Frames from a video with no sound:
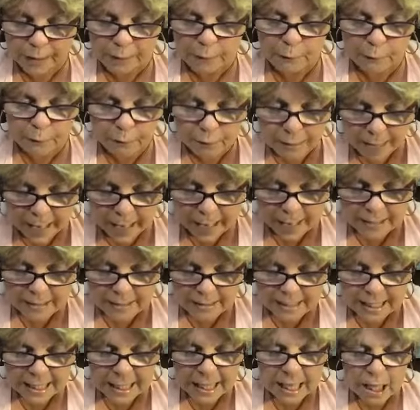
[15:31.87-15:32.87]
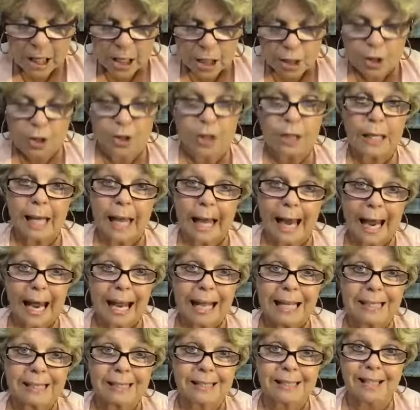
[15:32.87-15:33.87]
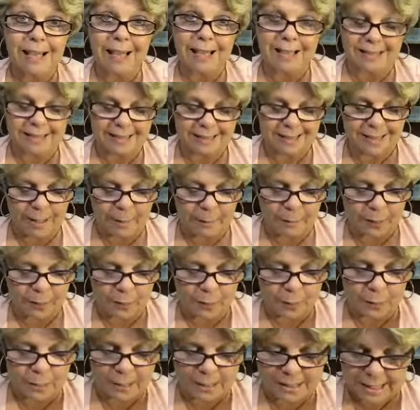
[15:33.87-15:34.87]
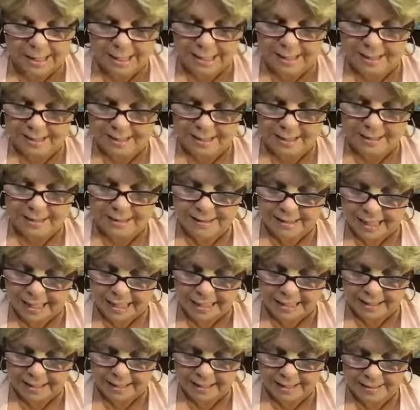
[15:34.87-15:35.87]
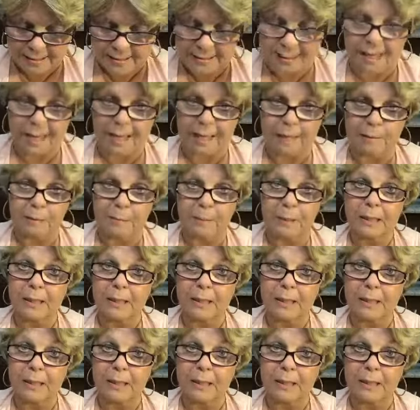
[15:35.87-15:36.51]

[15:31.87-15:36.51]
In fact, she has done some of those things that Satan has said,